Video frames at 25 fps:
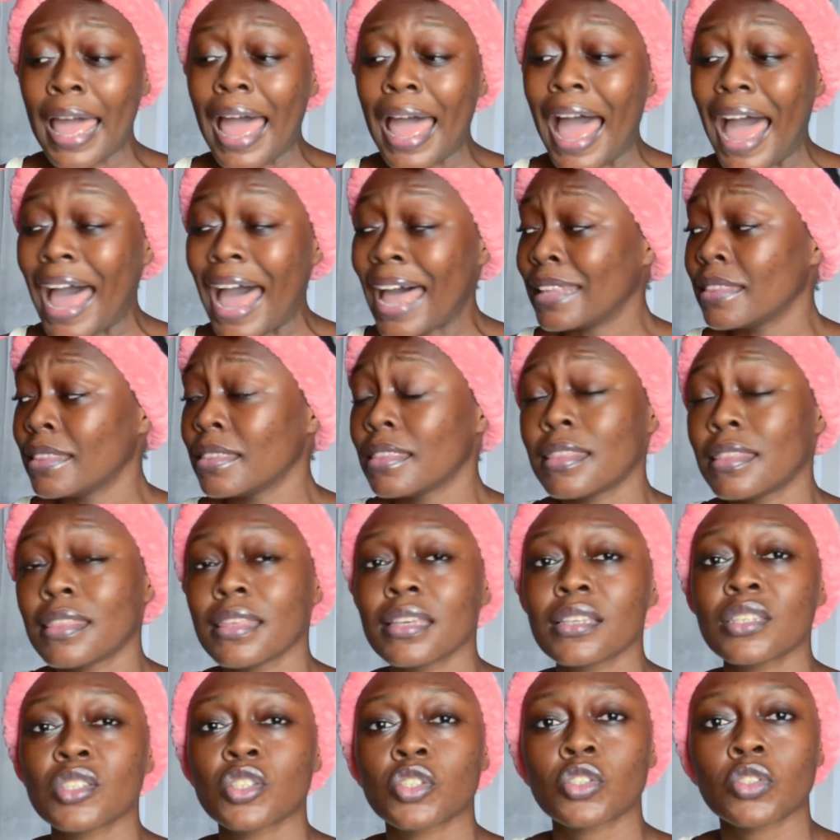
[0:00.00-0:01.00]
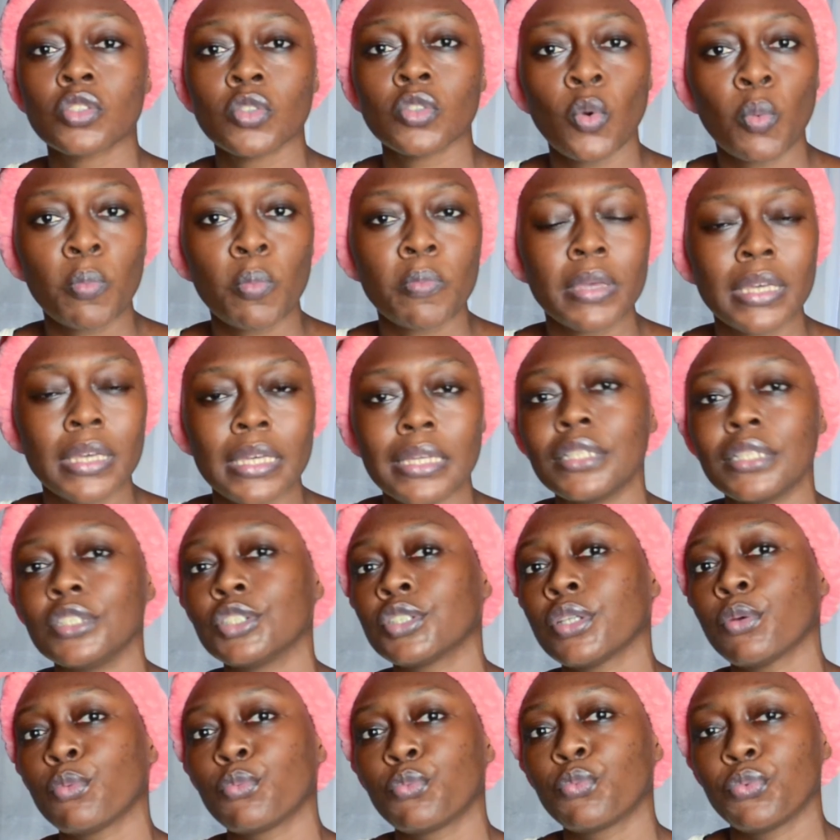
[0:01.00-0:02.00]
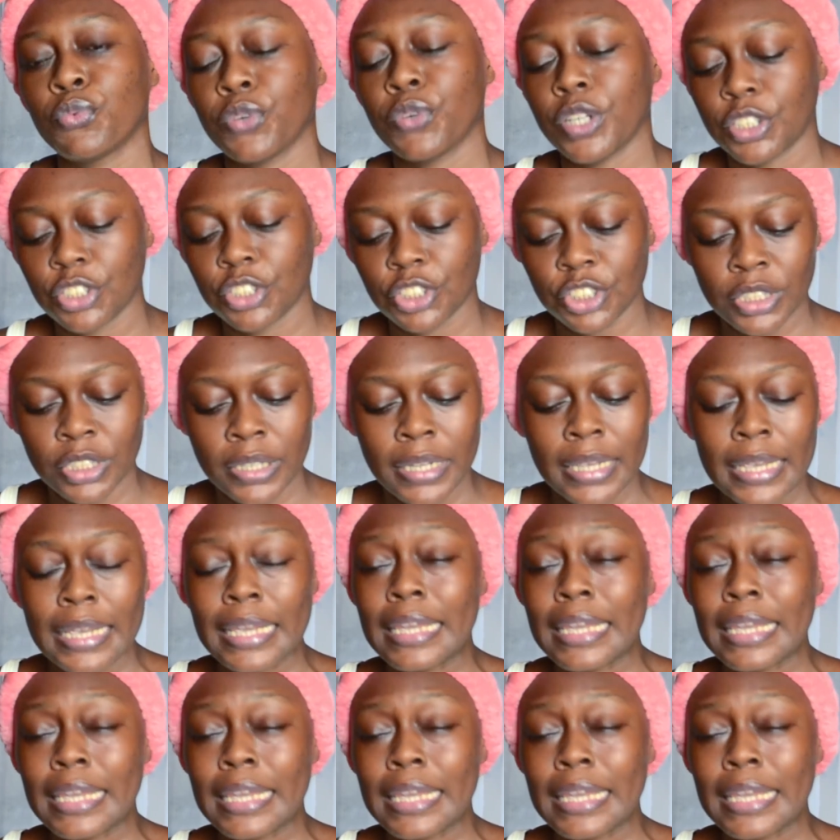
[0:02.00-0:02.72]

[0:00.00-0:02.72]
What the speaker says: and this soap is rich